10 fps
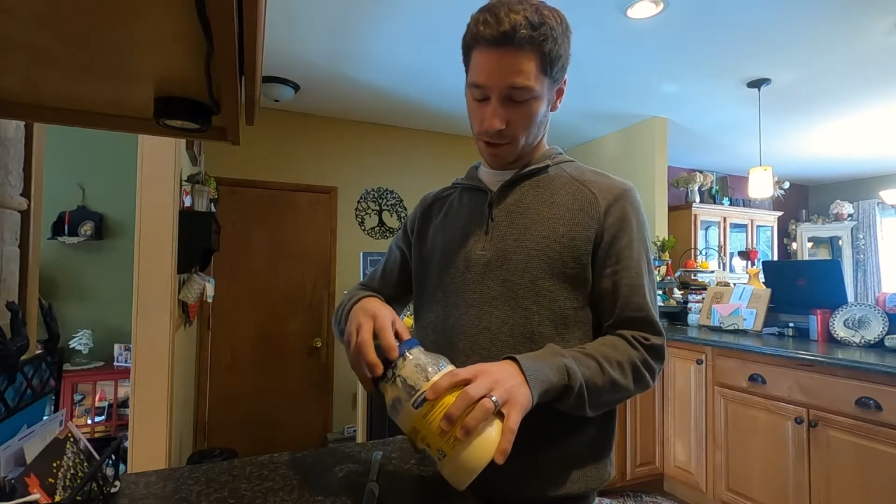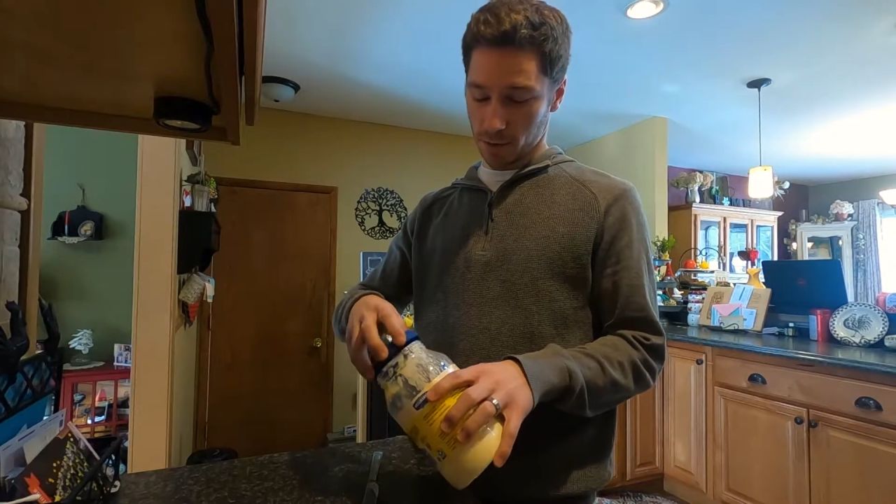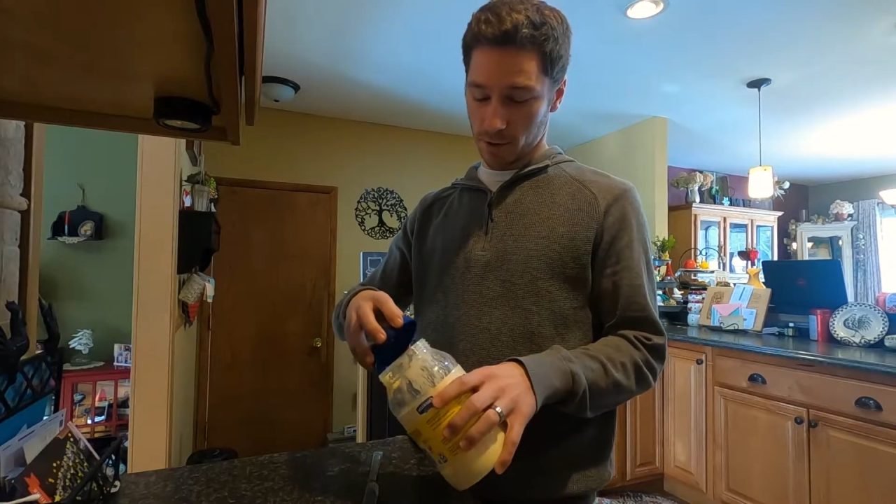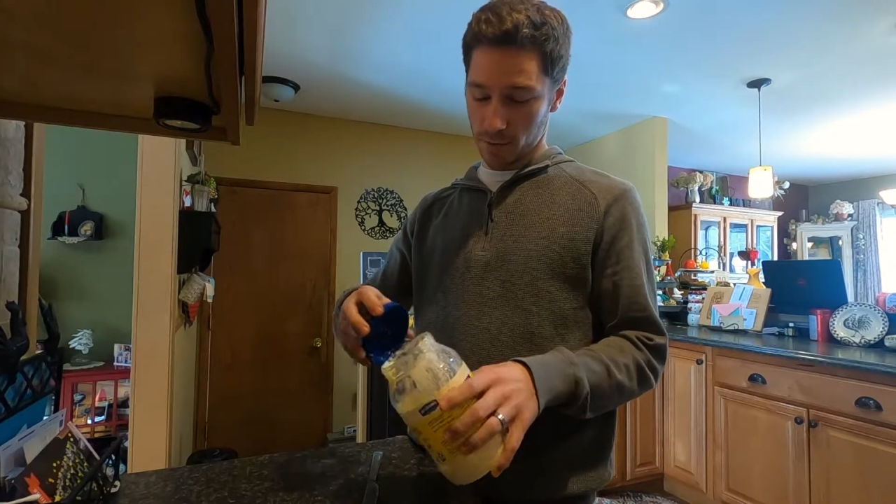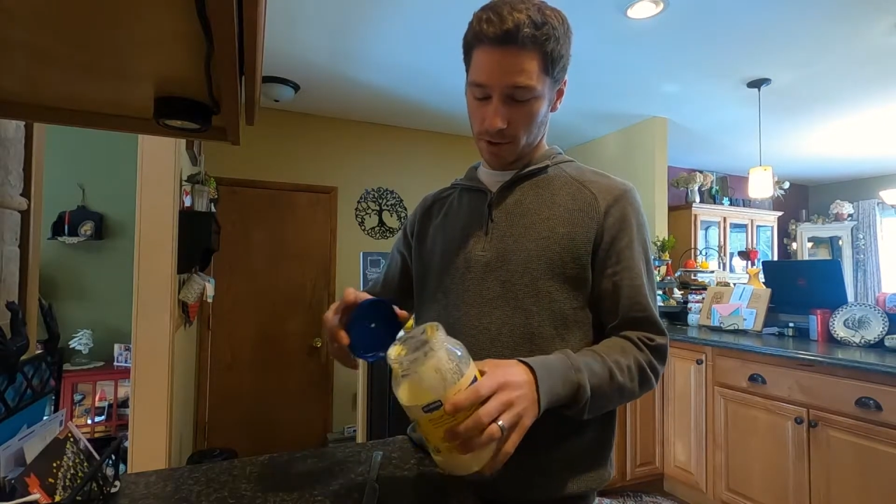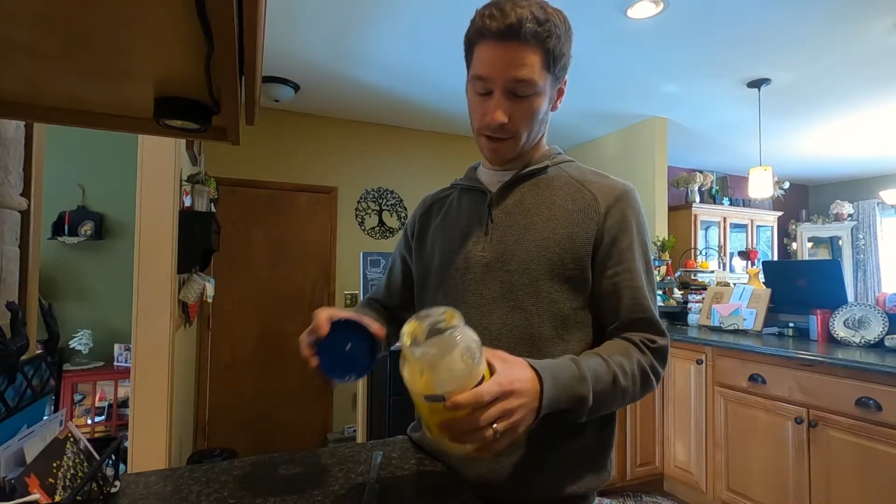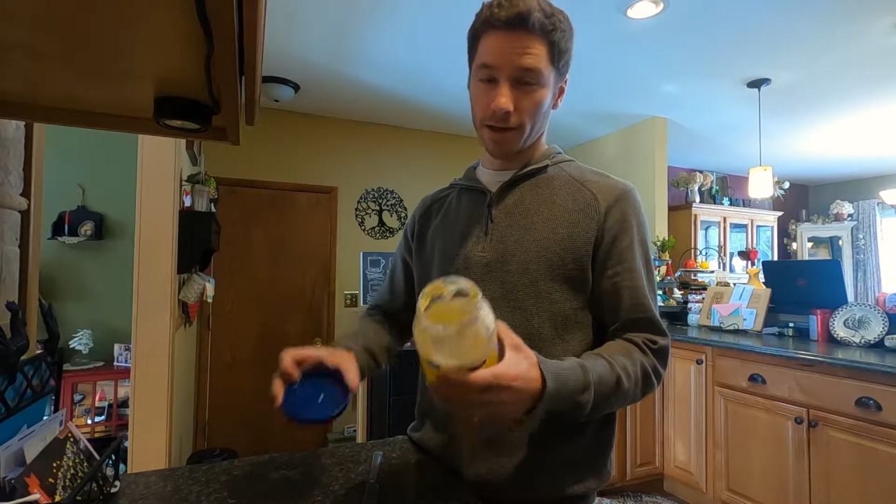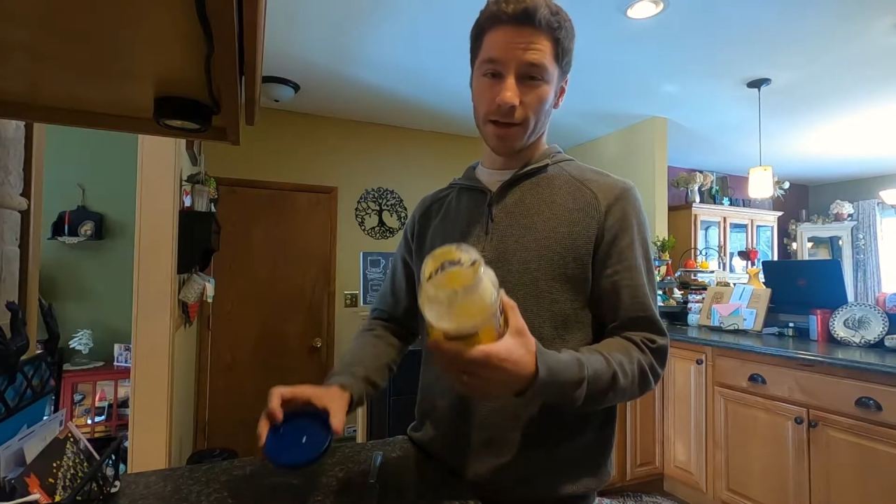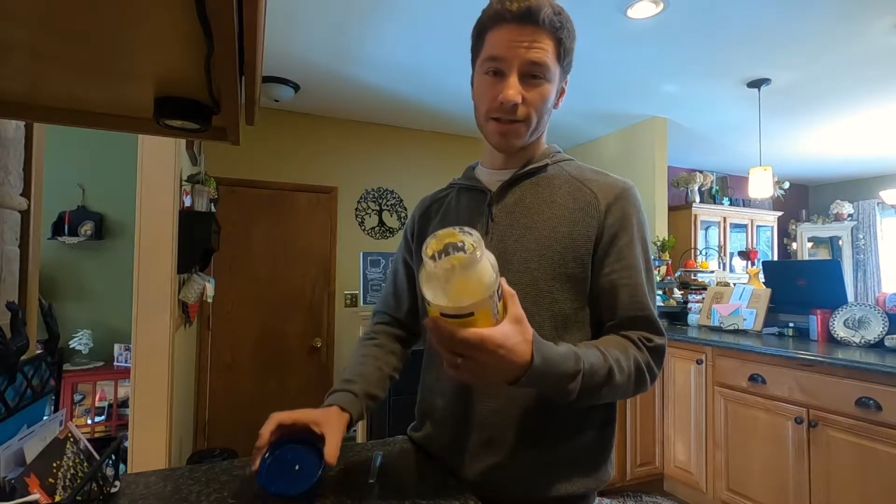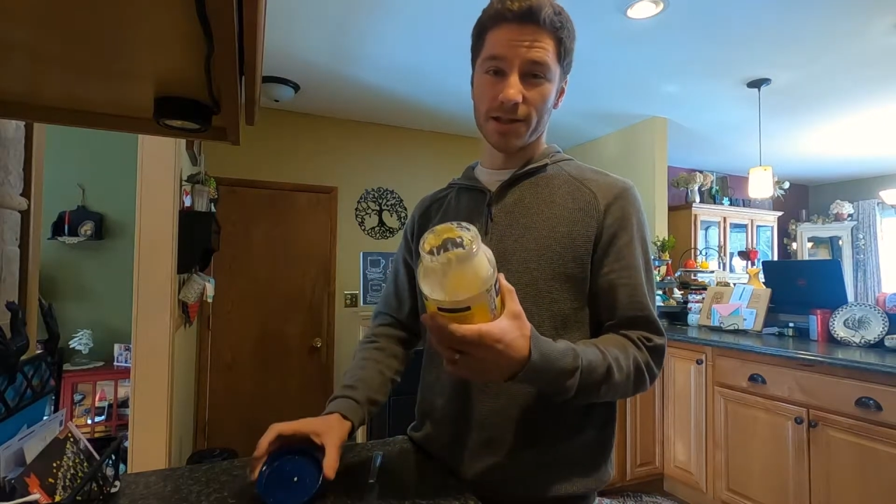Czech
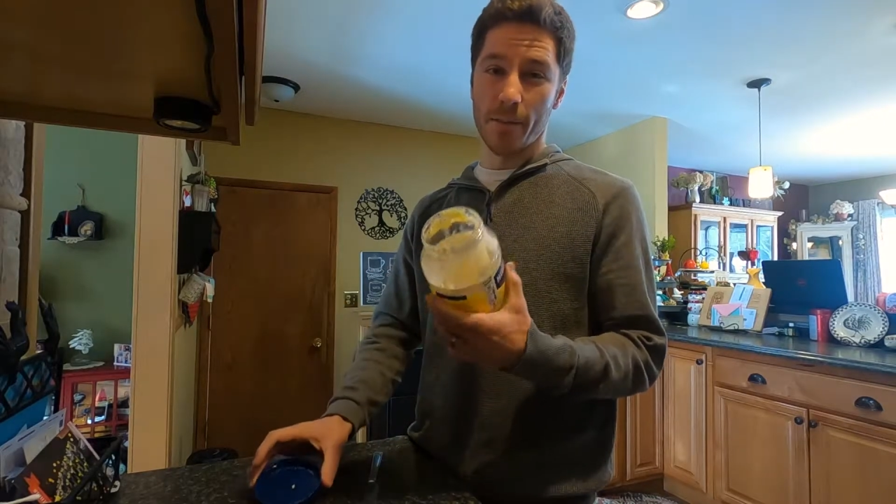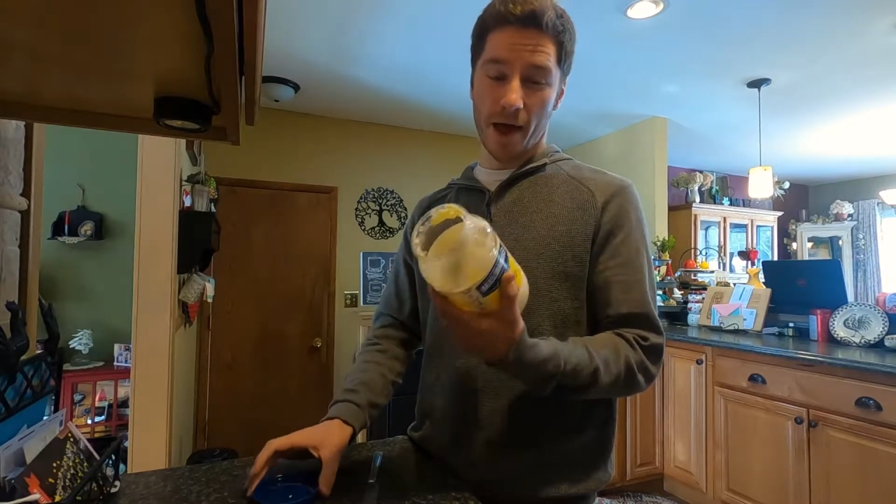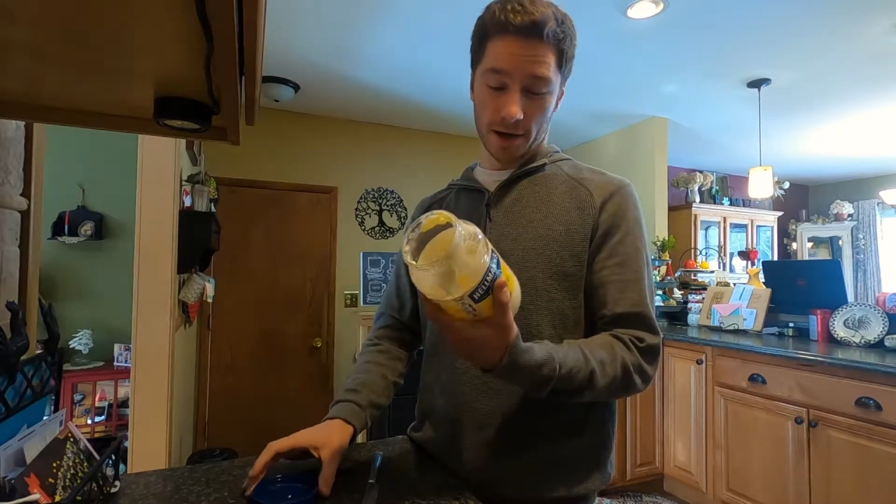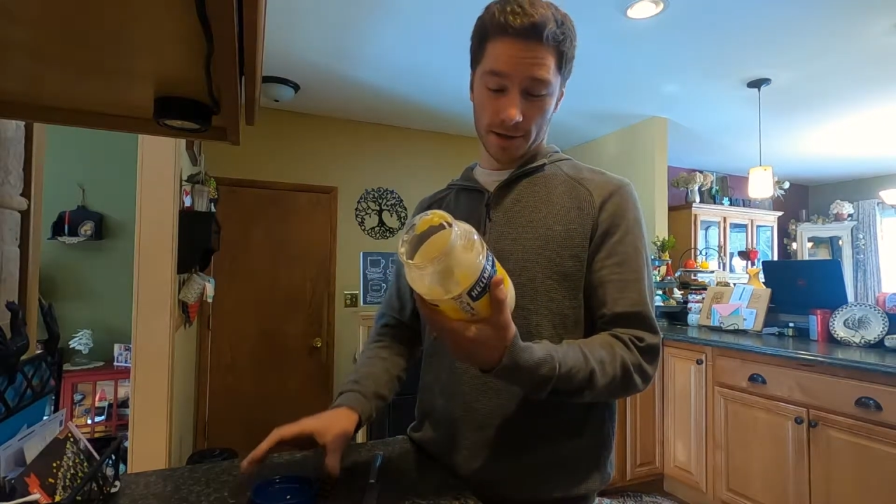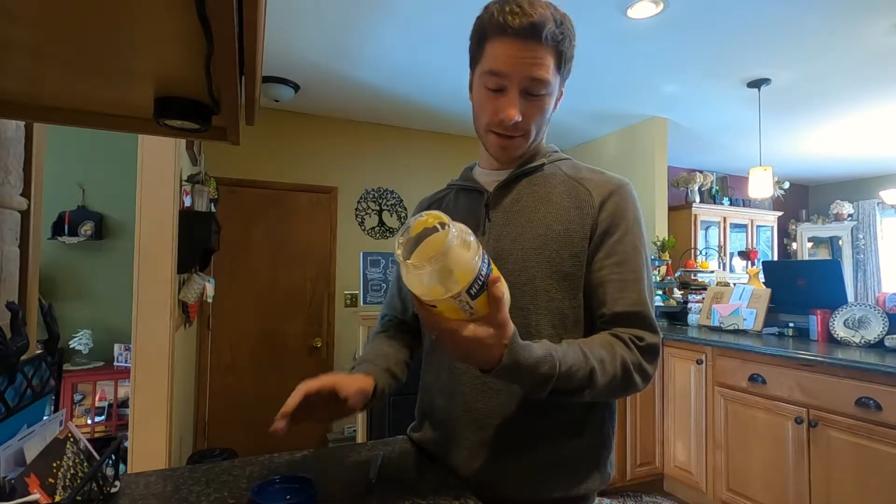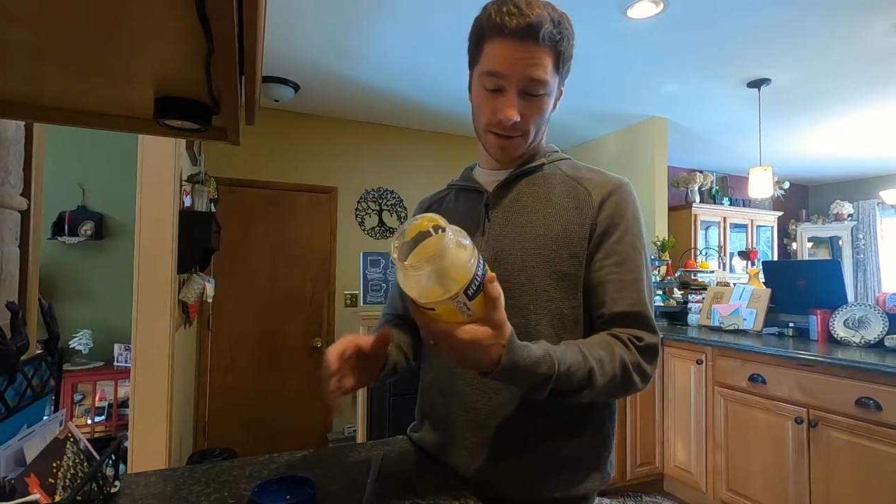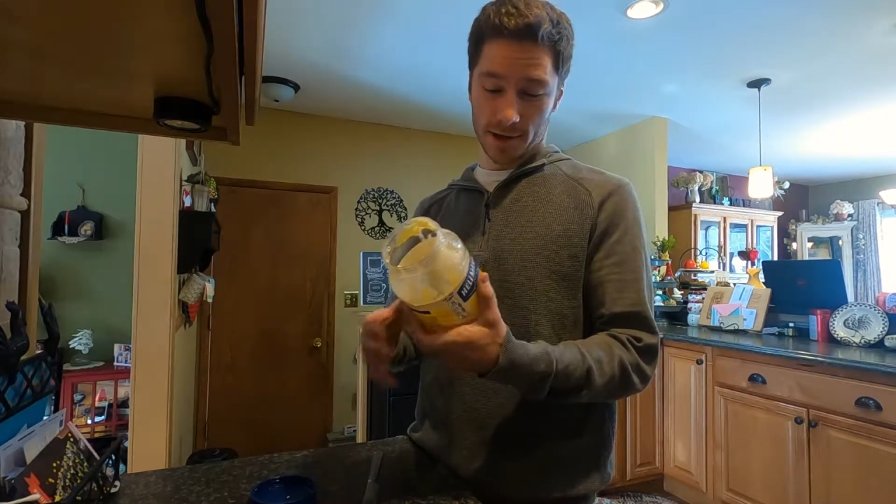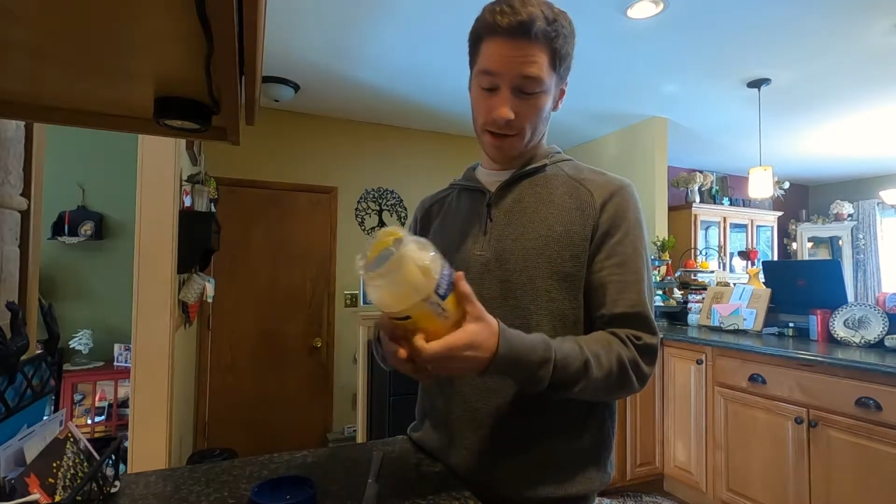Republic is the mayonnaise,